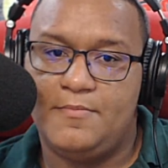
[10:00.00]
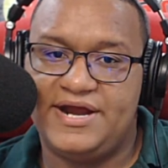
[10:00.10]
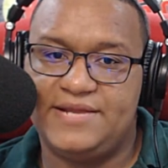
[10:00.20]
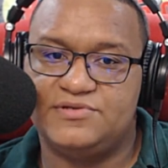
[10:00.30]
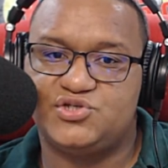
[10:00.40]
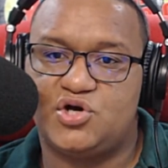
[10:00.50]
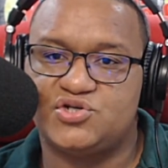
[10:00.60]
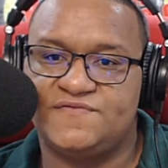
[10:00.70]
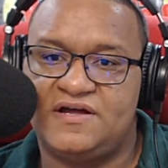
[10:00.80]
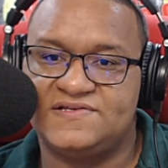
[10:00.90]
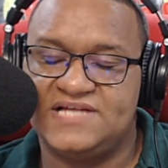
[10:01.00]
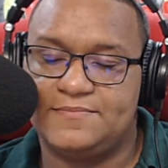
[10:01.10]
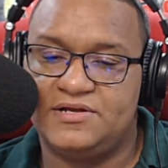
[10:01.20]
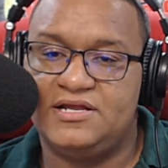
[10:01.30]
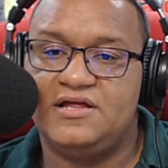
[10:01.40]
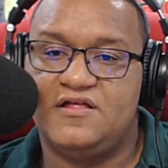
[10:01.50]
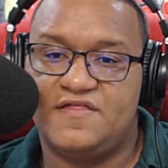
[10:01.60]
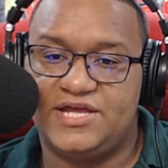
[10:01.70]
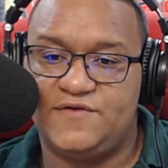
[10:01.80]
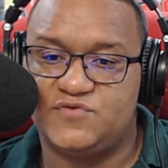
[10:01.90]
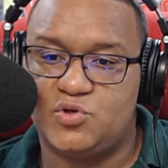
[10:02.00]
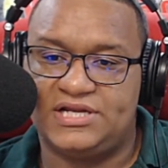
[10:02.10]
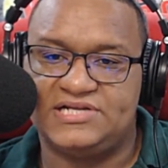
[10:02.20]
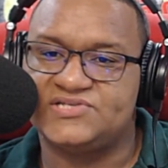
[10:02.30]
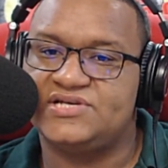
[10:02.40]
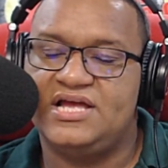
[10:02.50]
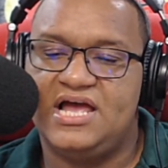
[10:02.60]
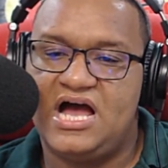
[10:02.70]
My name is Josh Evanis Leckman. Thank you for joining us.